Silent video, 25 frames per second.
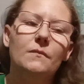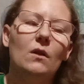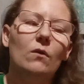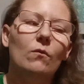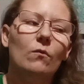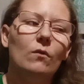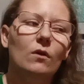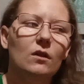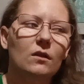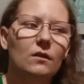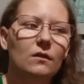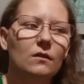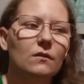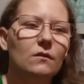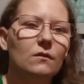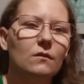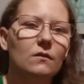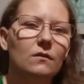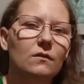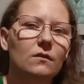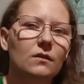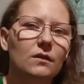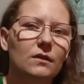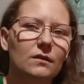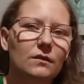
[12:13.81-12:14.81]
Well,
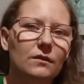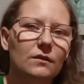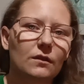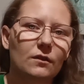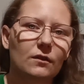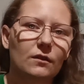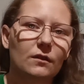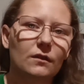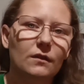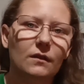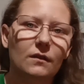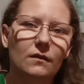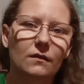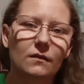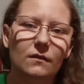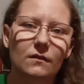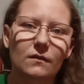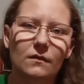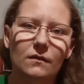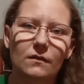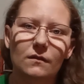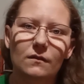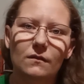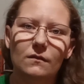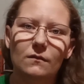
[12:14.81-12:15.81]
this yarn
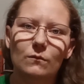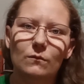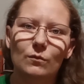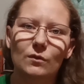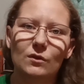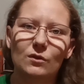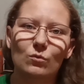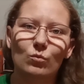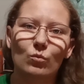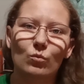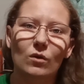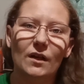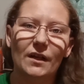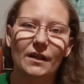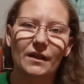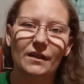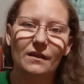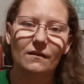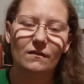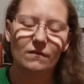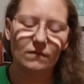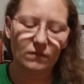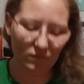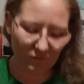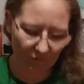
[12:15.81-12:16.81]
was white,
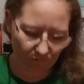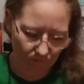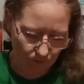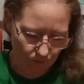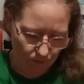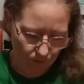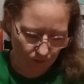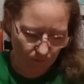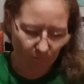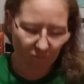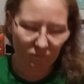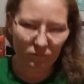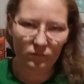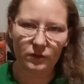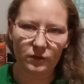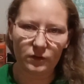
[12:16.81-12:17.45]
or, you